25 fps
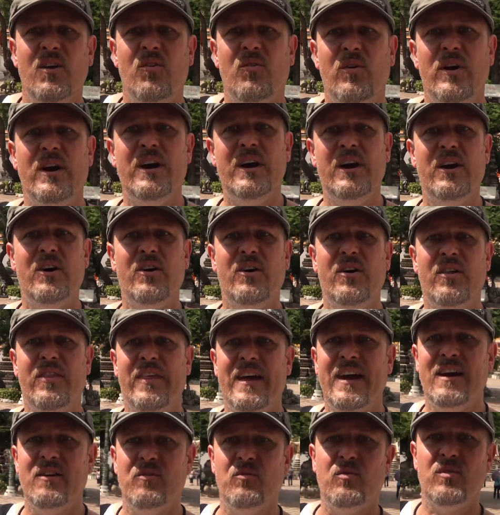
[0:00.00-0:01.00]
Well,
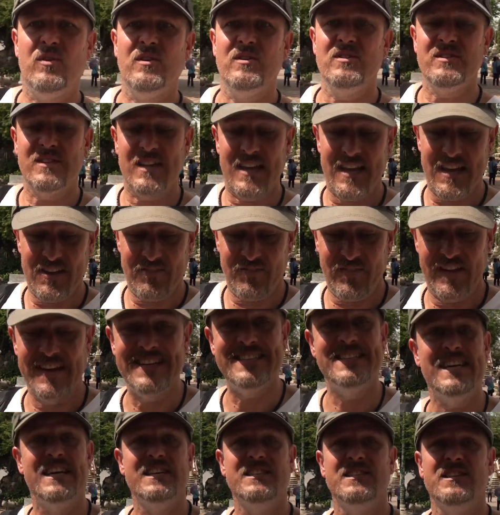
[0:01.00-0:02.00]
that was a
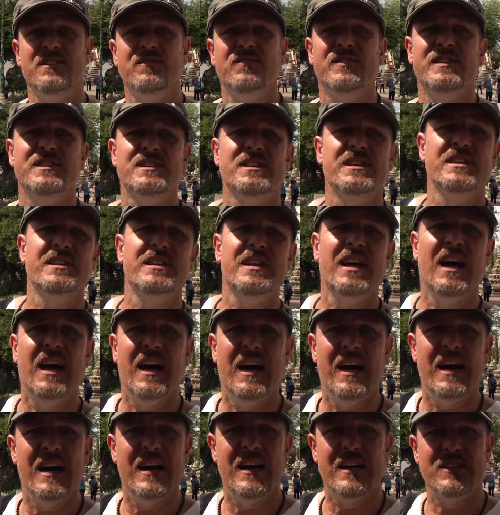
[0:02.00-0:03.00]
fantastic visit
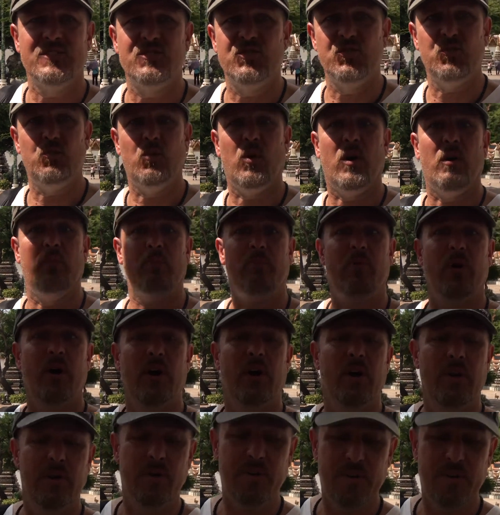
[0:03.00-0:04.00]
to Wat Pho.